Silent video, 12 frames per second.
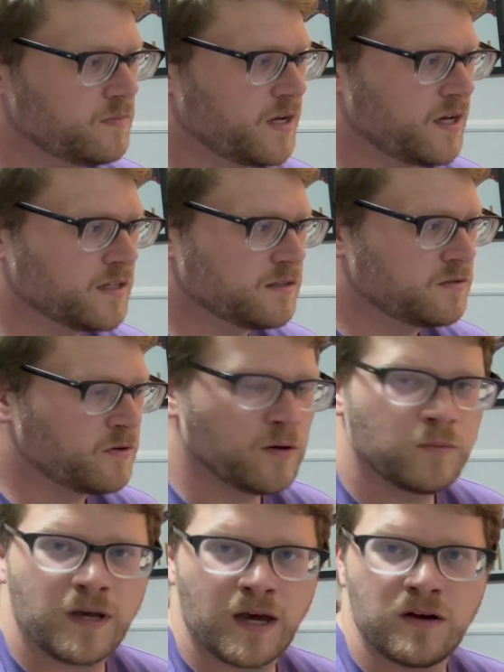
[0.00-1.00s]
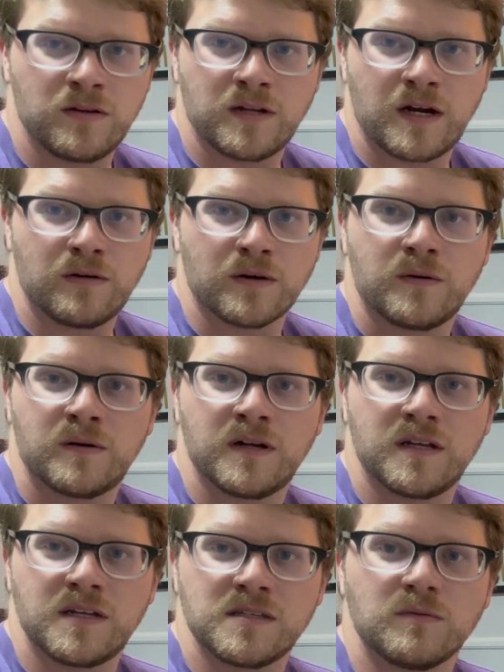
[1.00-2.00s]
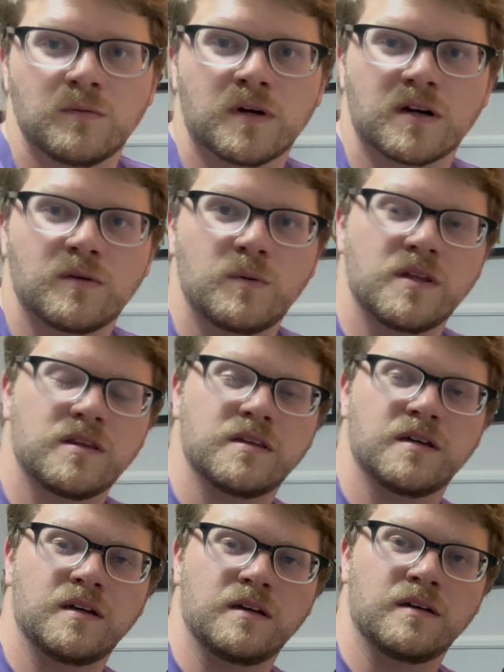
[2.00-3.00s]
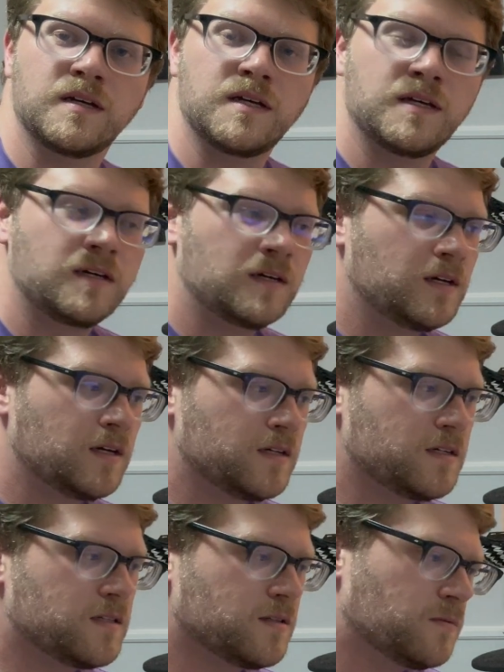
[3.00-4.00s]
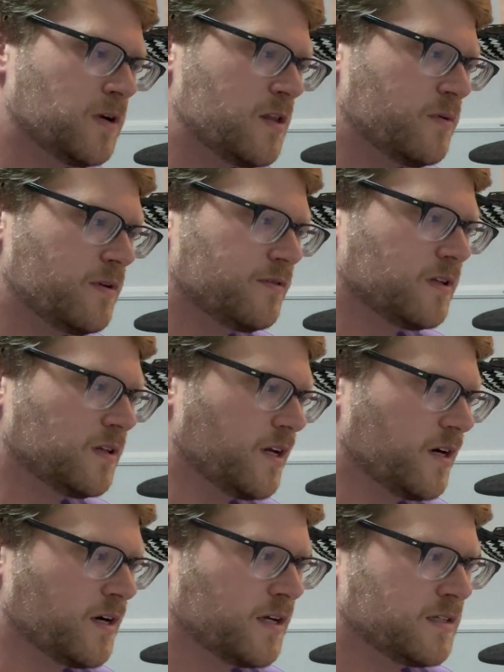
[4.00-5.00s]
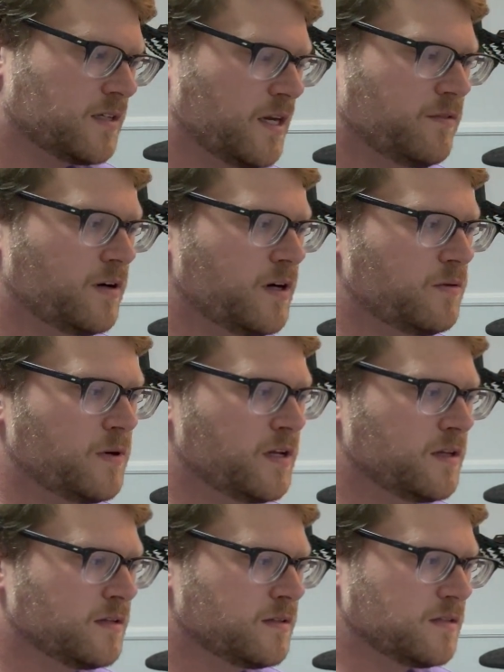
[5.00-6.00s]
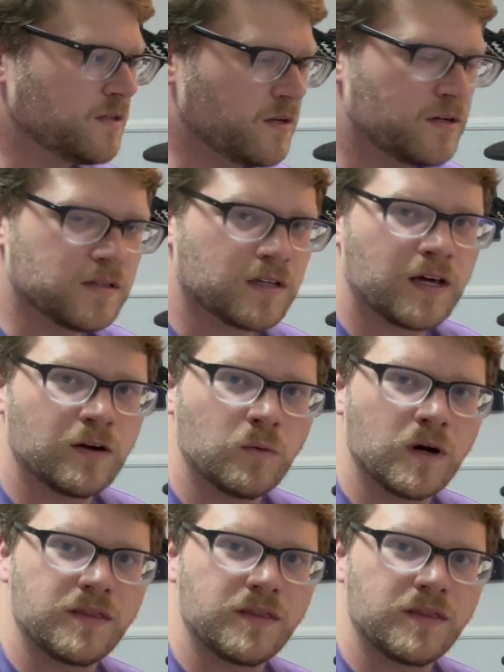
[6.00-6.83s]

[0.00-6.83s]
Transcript: of strum pattern that I recorded doesn't work with just the rhythm of the lyrics that I've already written. So here's kind of